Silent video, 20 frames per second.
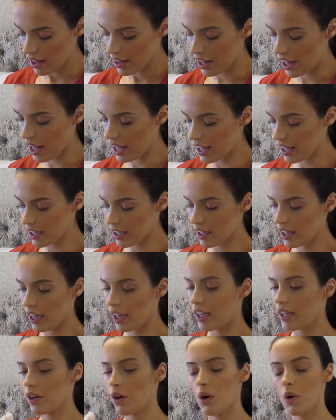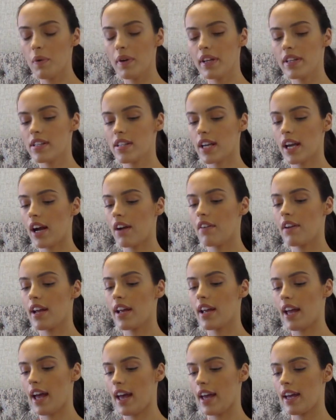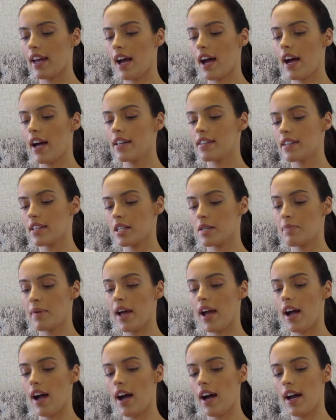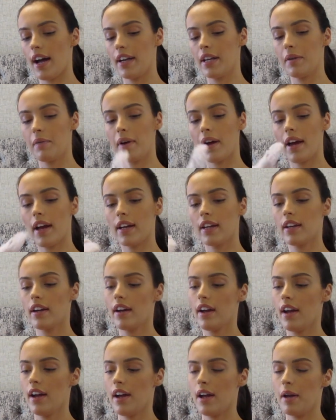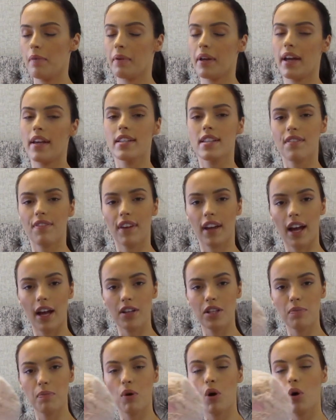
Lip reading: Then I always carry a hat, a spare hat anyway, in case I forget to